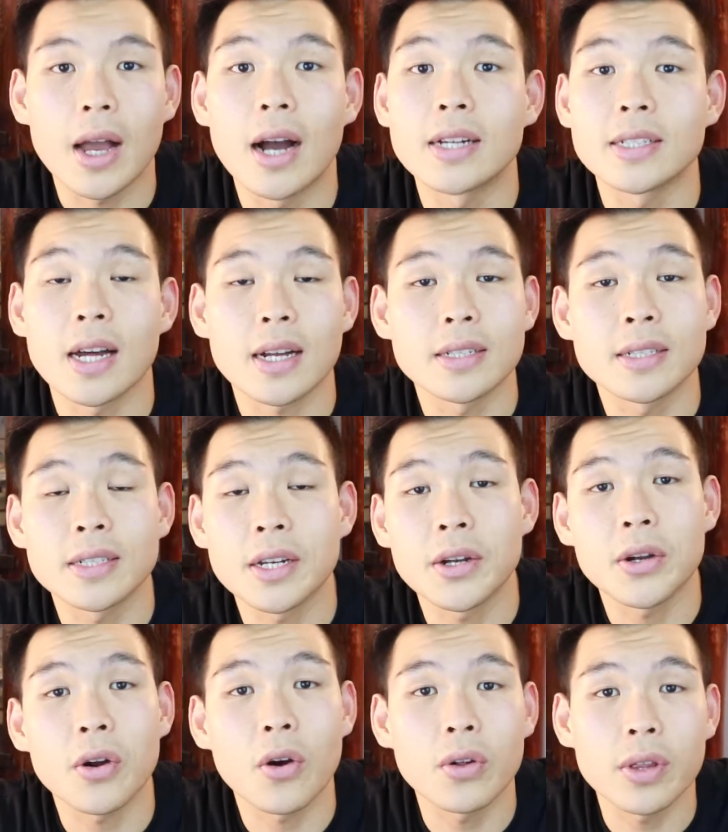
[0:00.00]
Guys, I can sit
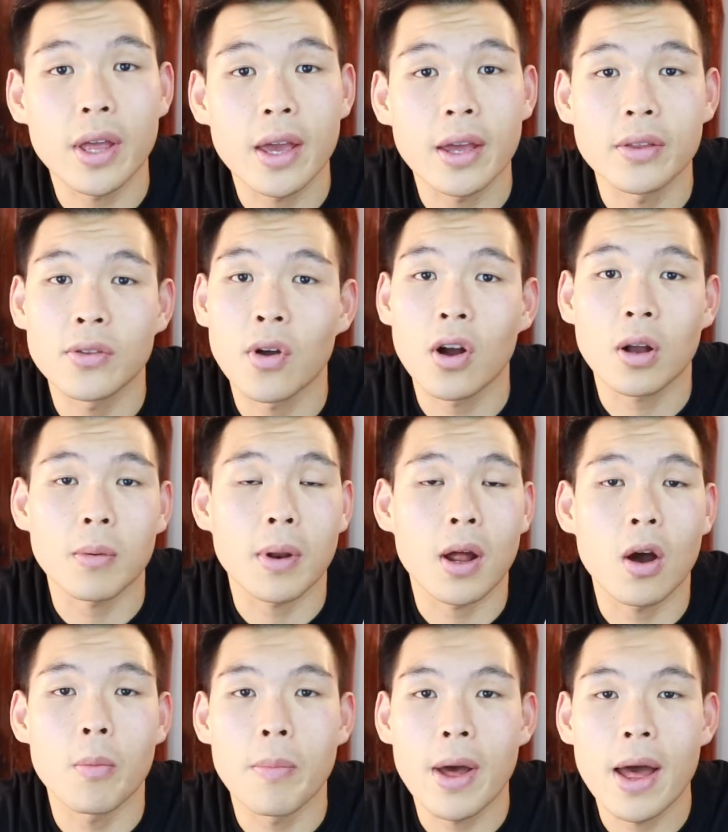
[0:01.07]
here all day and talk about
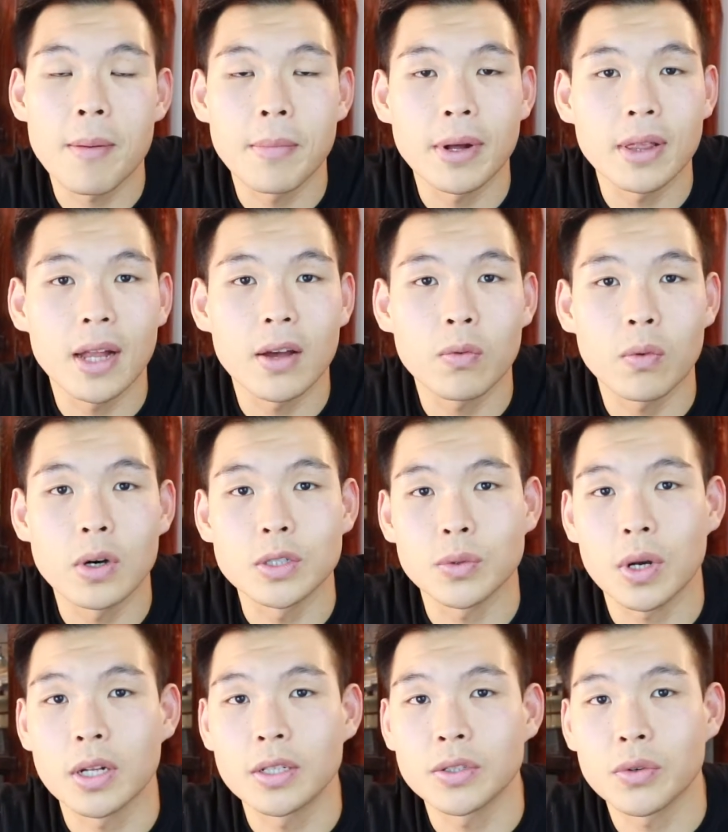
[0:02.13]
how bad my life was
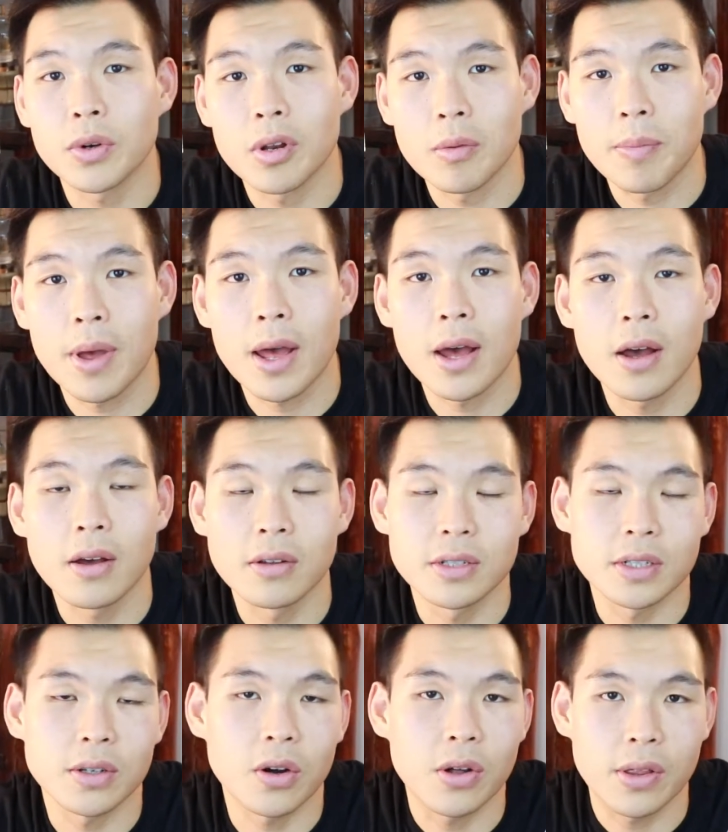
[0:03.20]
when I was 300
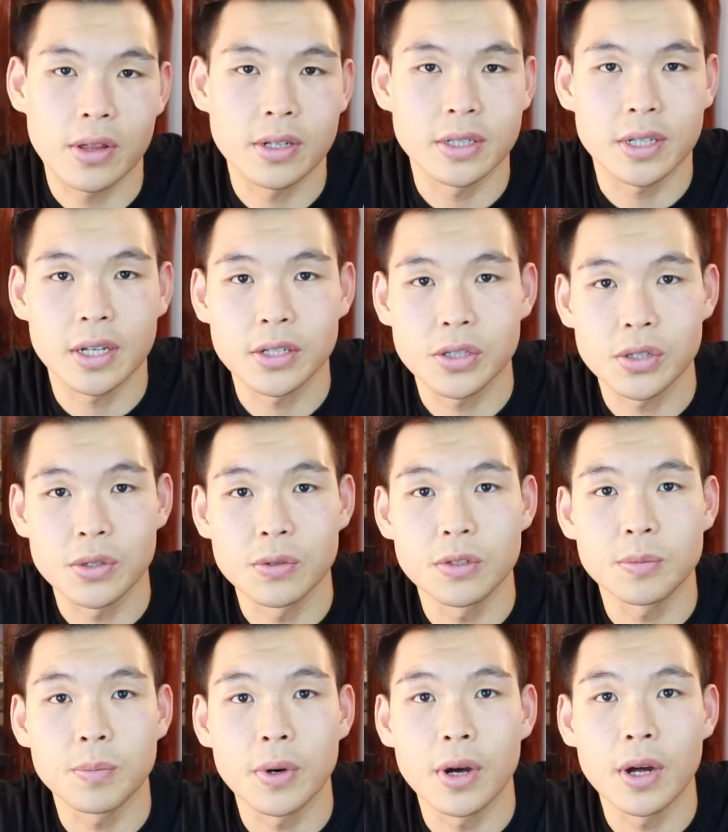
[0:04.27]
pounds and all these issues,
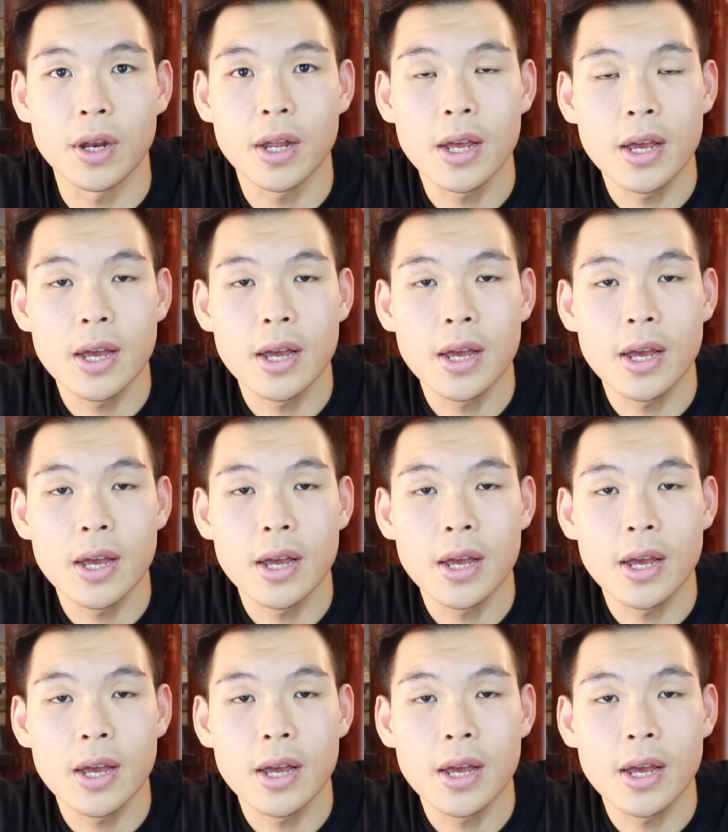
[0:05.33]
but